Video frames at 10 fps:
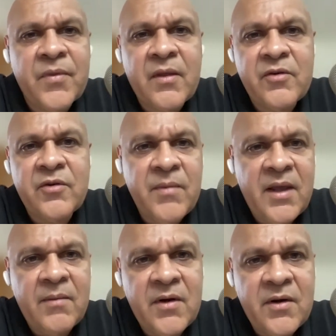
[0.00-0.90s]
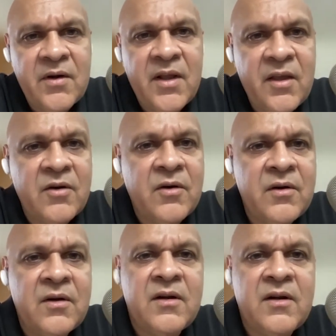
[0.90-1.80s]
You should be able to take your own
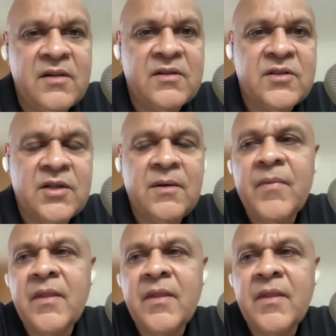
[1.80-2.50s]
decision.